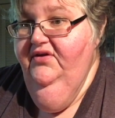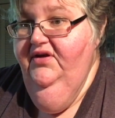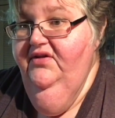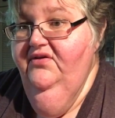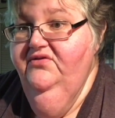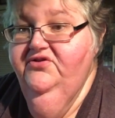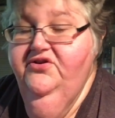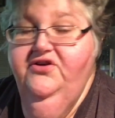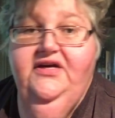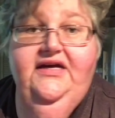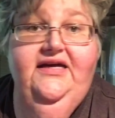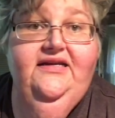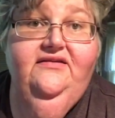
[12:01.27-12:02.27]
either I'll turn
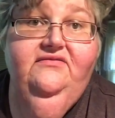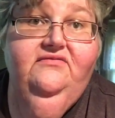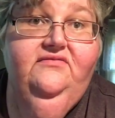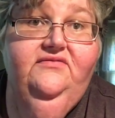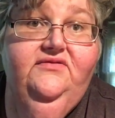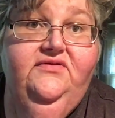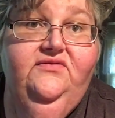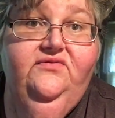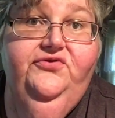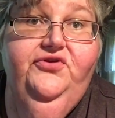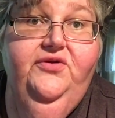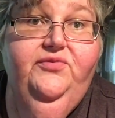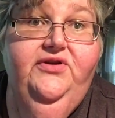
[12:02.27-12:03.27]
you on
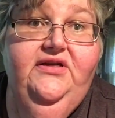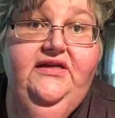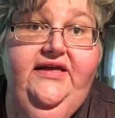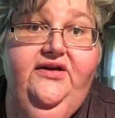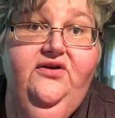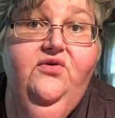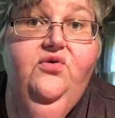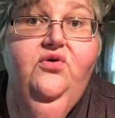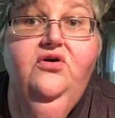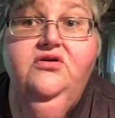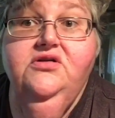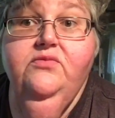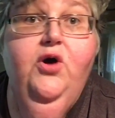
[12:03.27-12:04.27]
when you're uploaded later
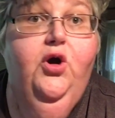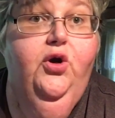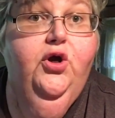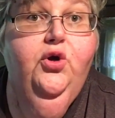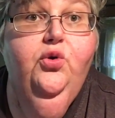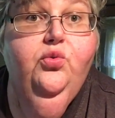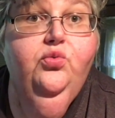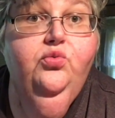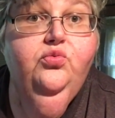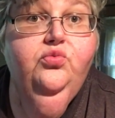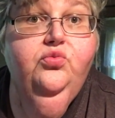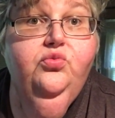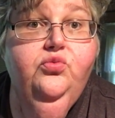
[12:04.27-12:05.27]
or tomorrow.
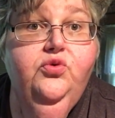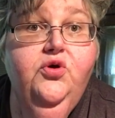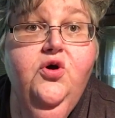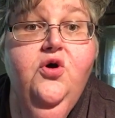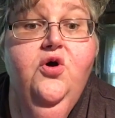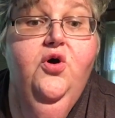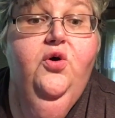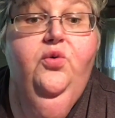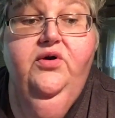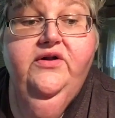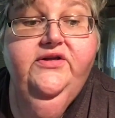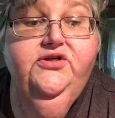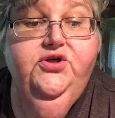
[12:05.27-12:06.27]

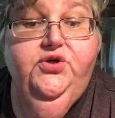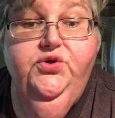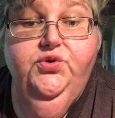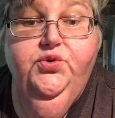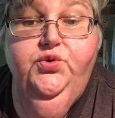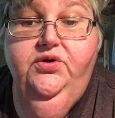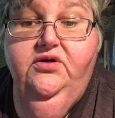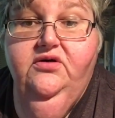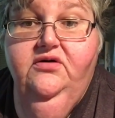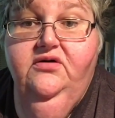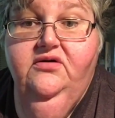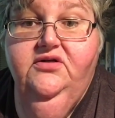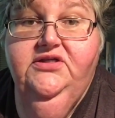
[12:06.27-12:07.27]
One of the two.
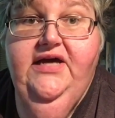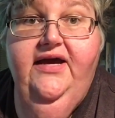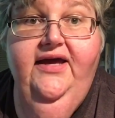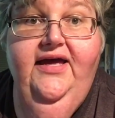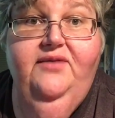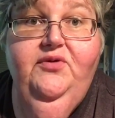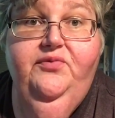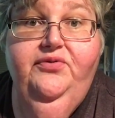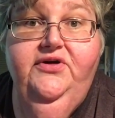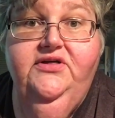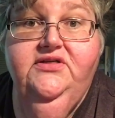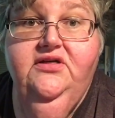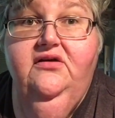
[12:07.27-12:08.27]
Jack had me
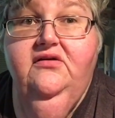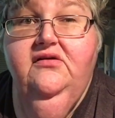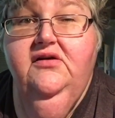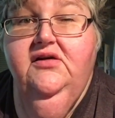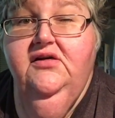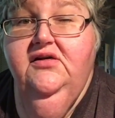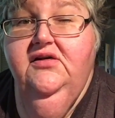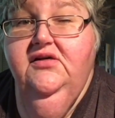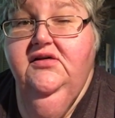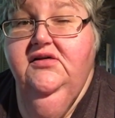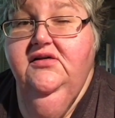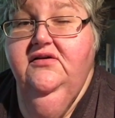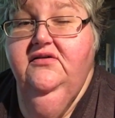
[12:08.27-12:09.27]
put
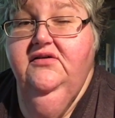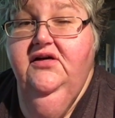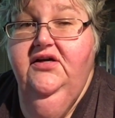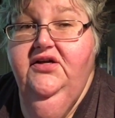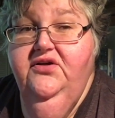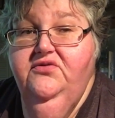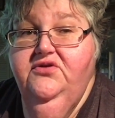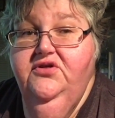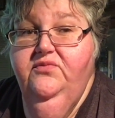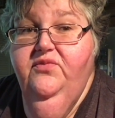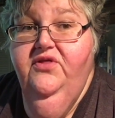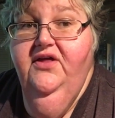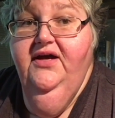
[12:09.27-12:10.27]
a
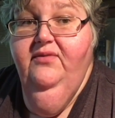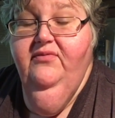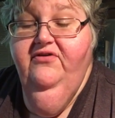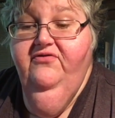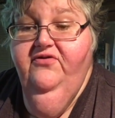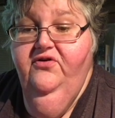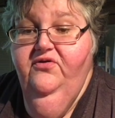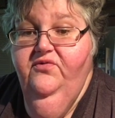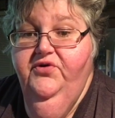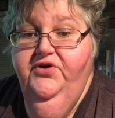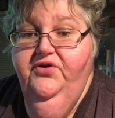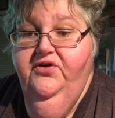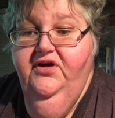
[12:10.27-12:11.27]
YouTube thing on my phone
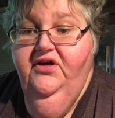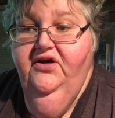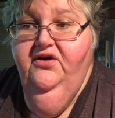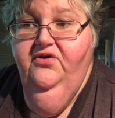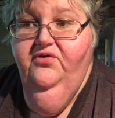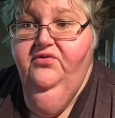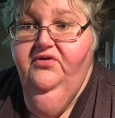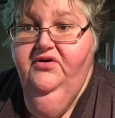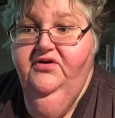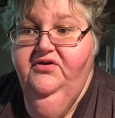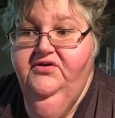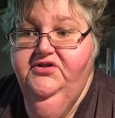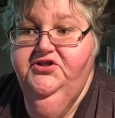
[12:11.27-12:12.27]
where you can go
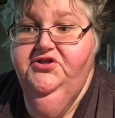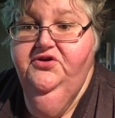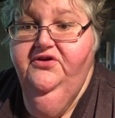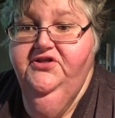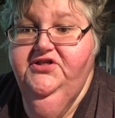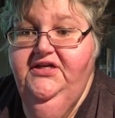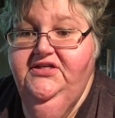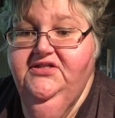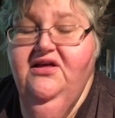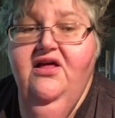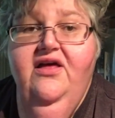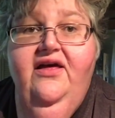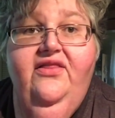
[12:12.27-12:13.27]
do all the changes.
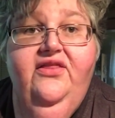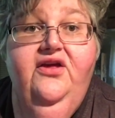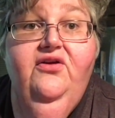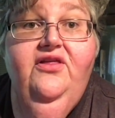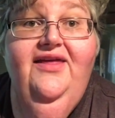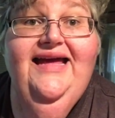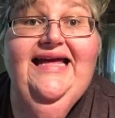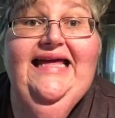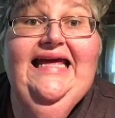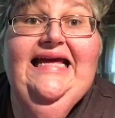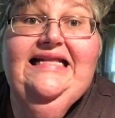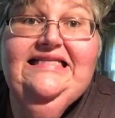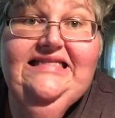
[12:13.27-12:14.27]
The only thing I
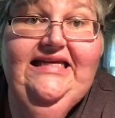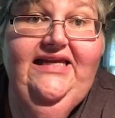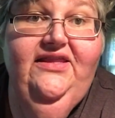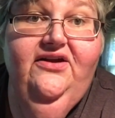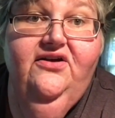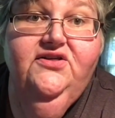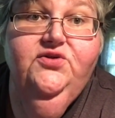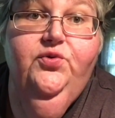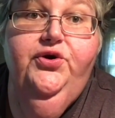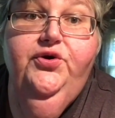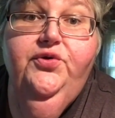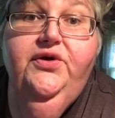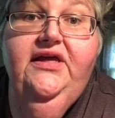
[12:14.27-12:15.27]
can't see in there is where
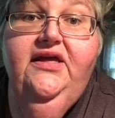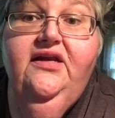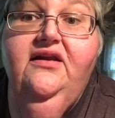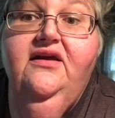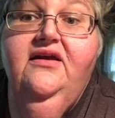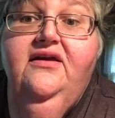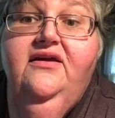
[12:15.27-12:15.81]
you can